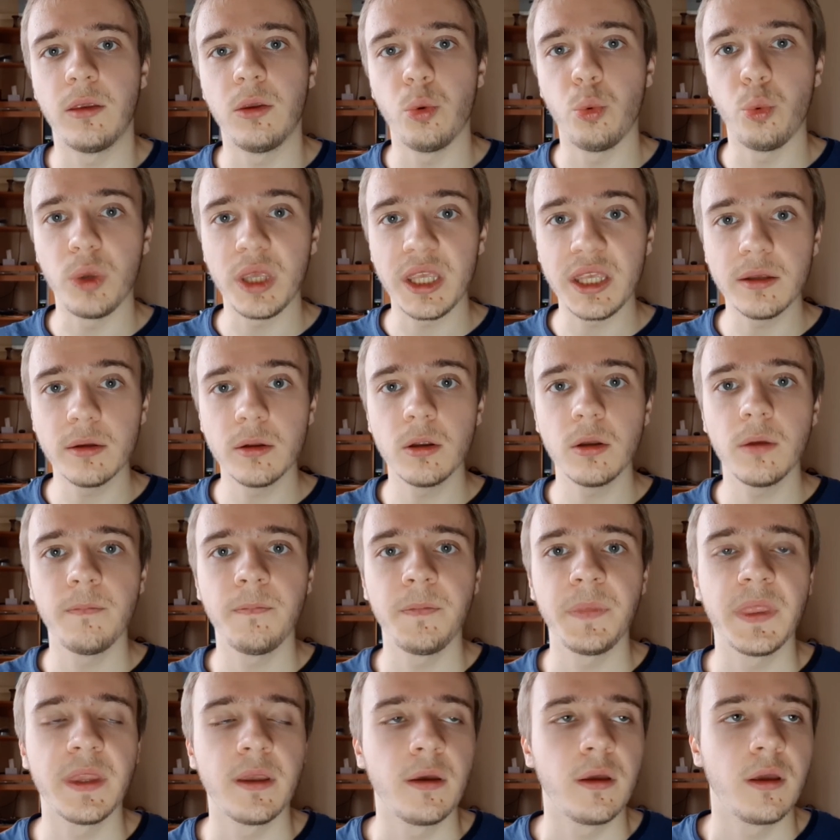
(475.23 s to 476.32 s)
the wheel,
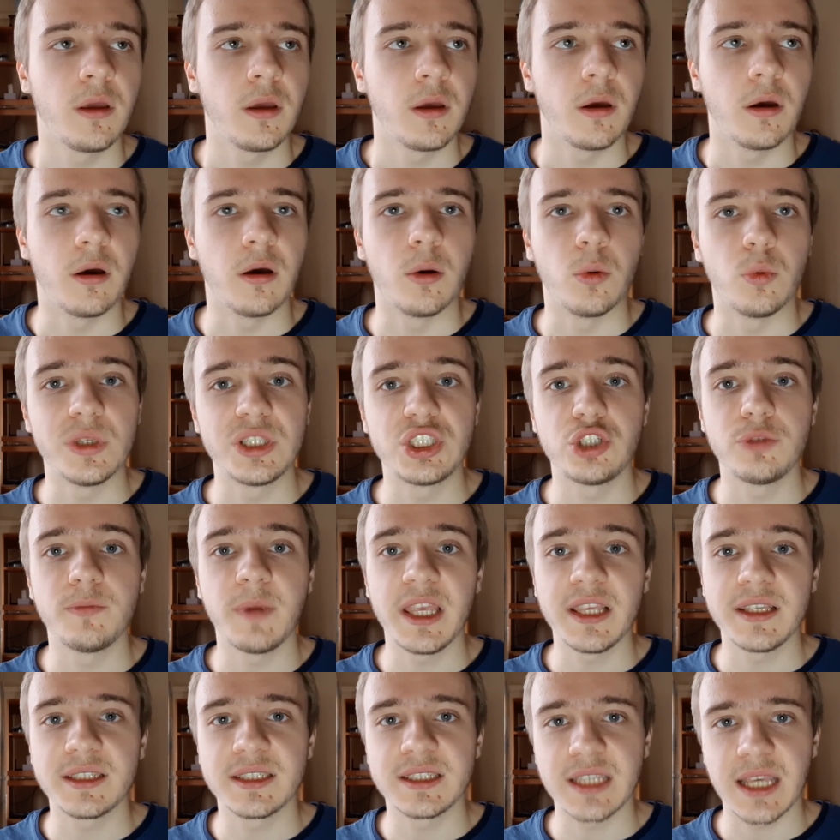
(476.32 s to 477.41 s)
which
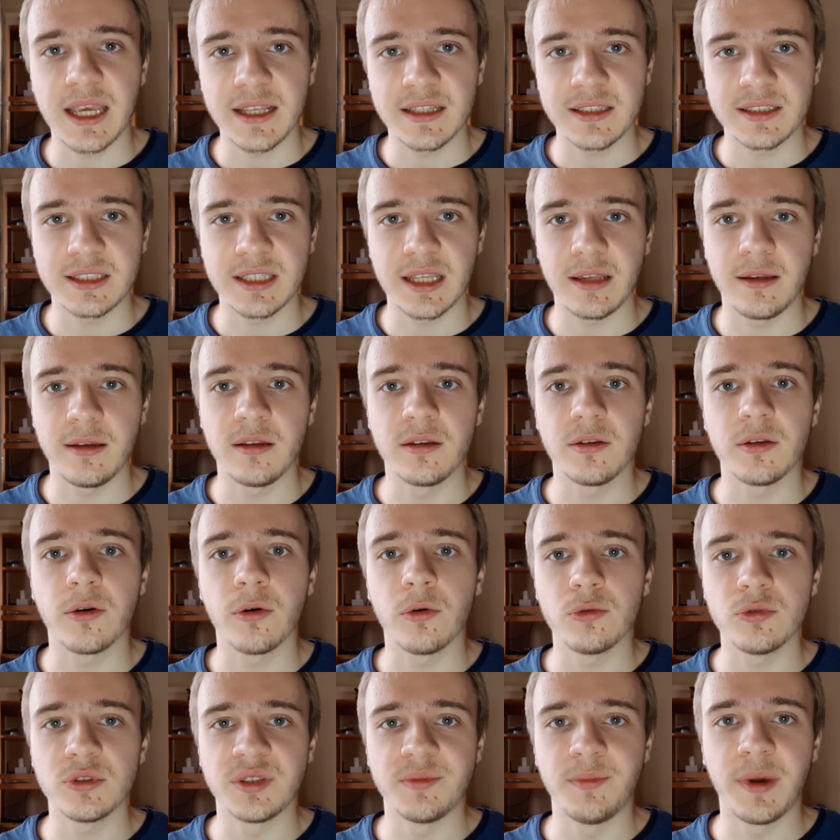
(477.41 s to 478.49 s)
makes sense, and it
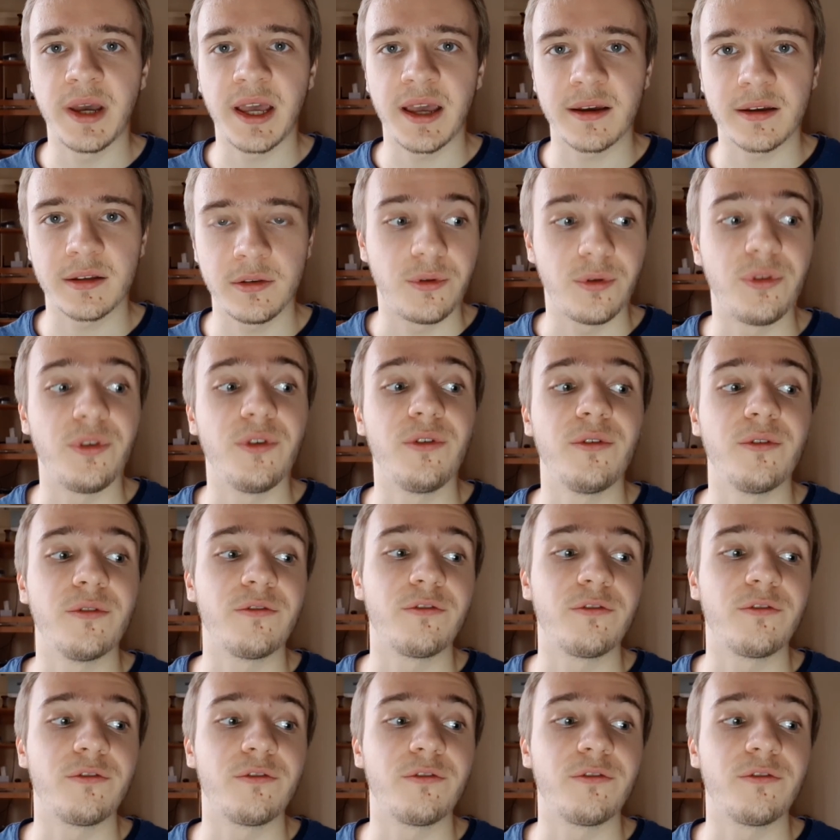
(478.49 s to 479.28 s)
goes back to the